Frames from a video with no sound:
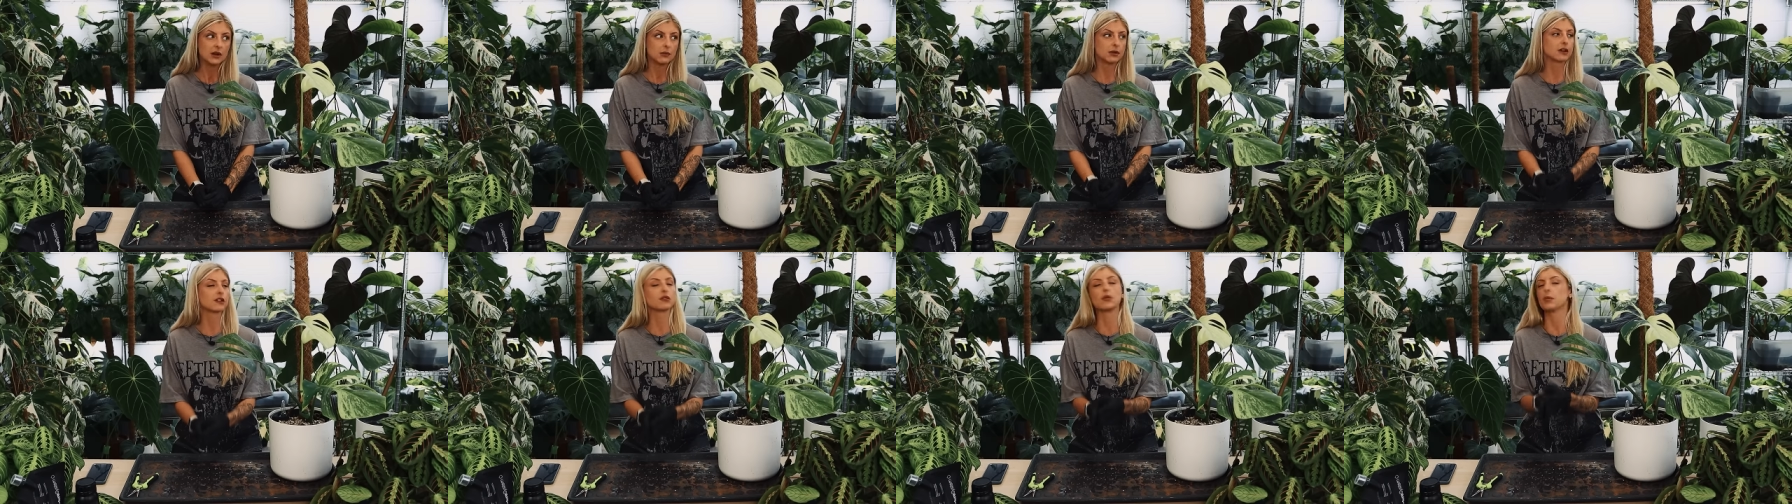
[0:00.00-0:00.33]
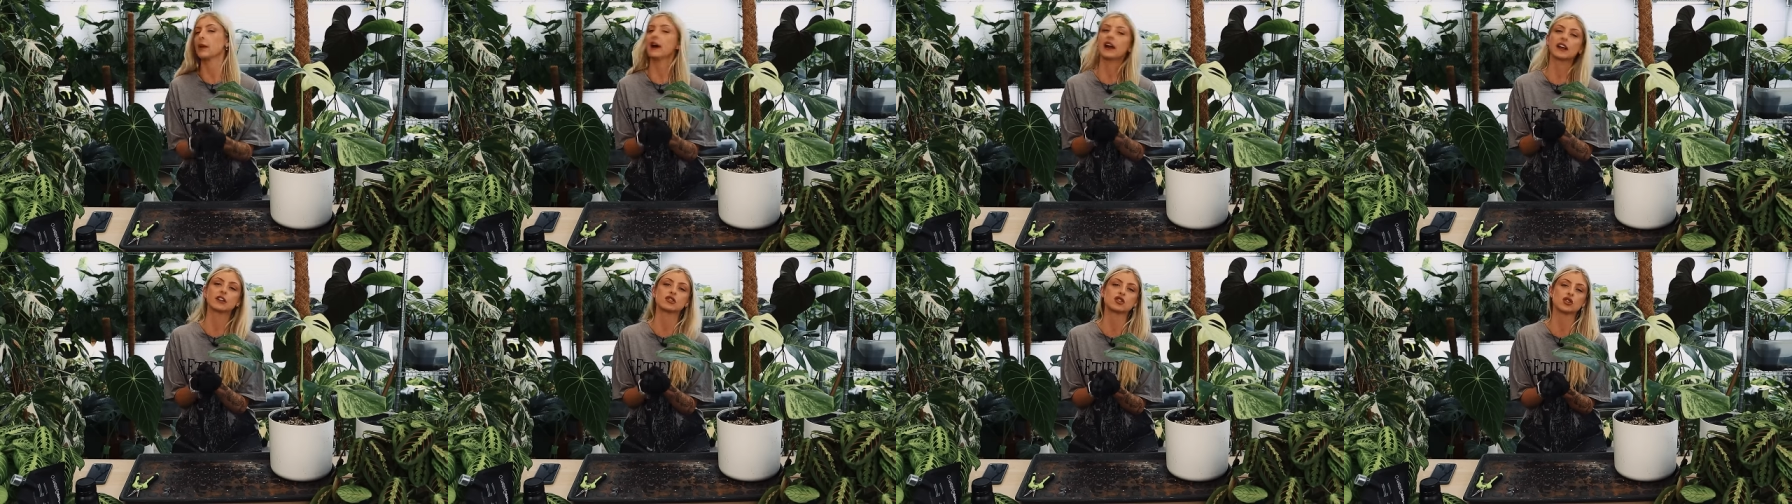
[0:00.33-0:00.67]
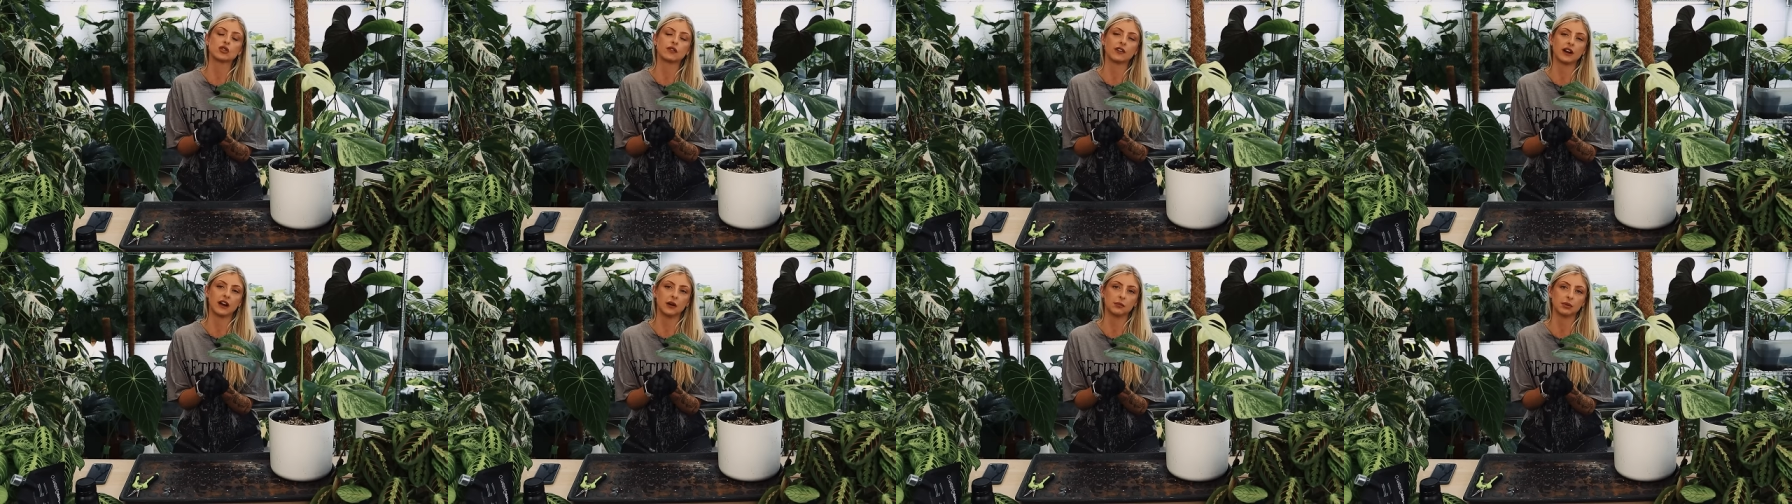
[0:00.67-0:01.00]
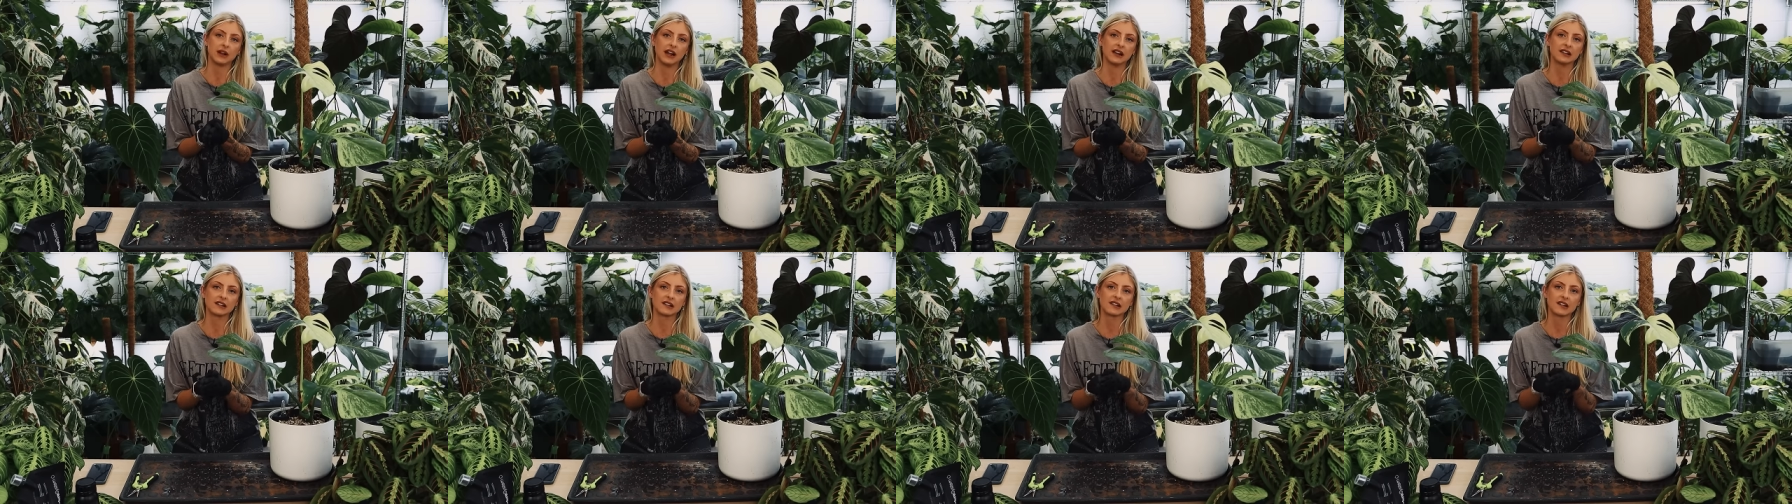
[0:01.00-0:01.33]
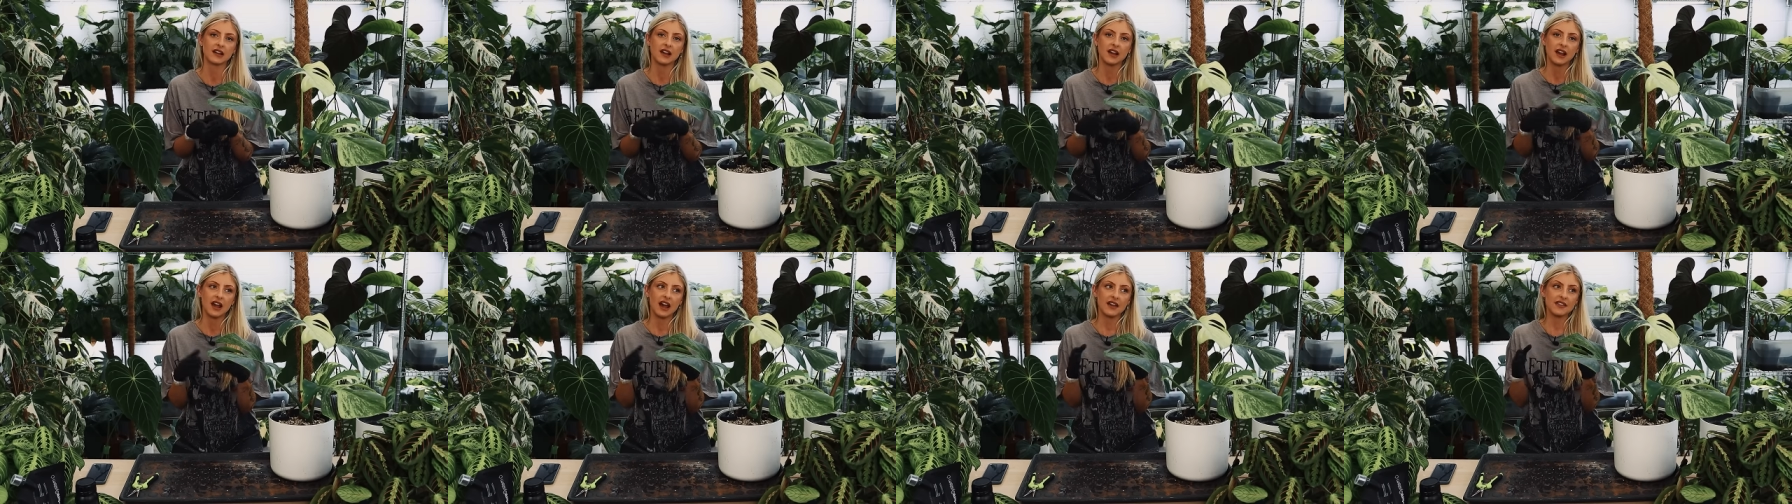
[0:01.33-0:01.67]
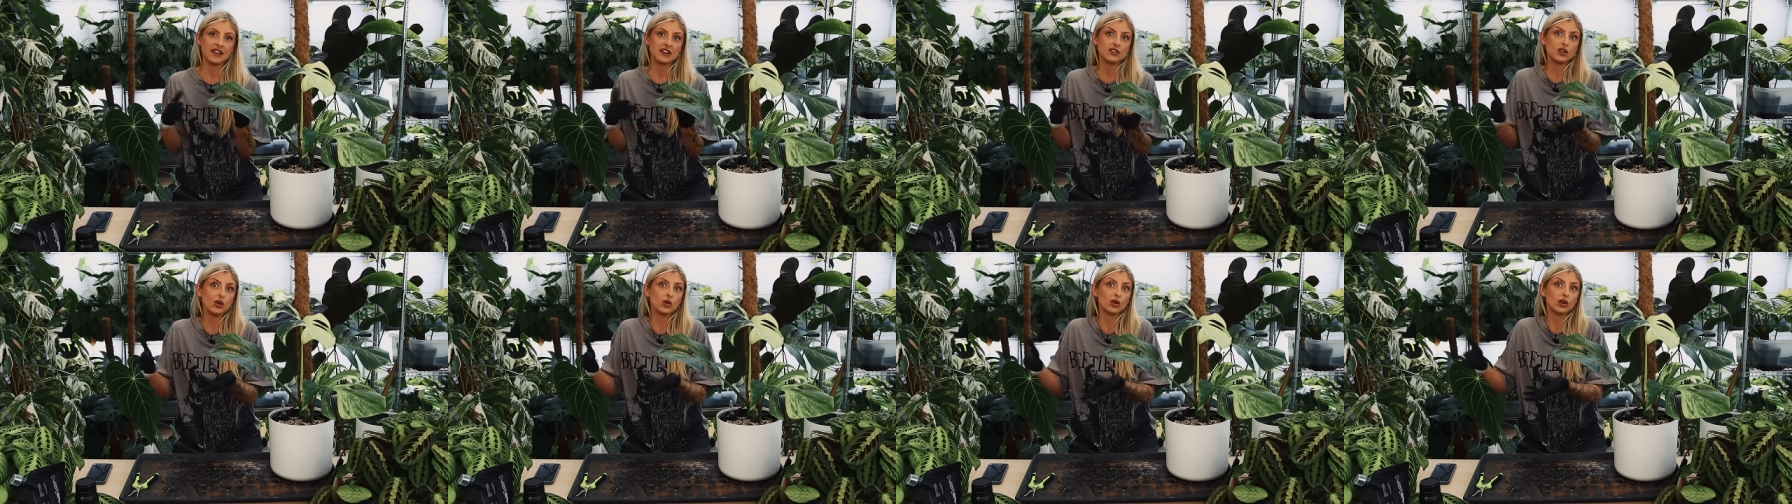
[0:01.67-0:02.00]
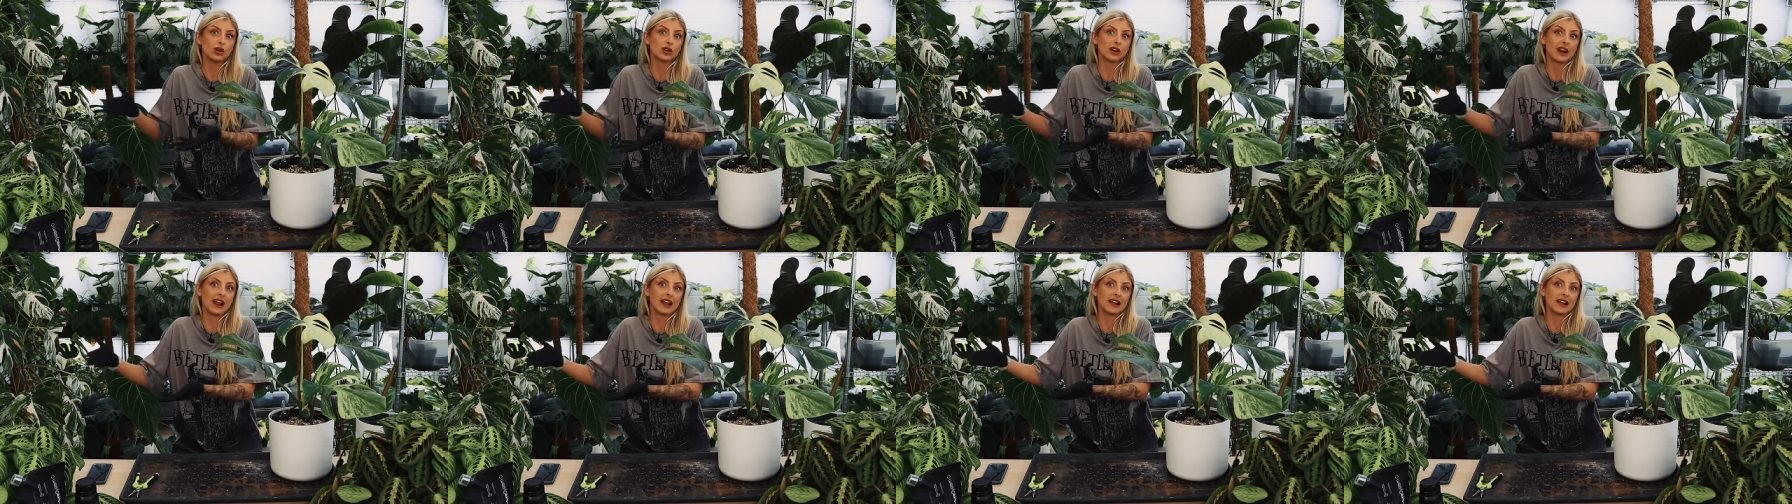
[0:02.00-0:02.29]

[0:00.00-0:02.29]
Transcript: because we're buying juvenile plants and they don't look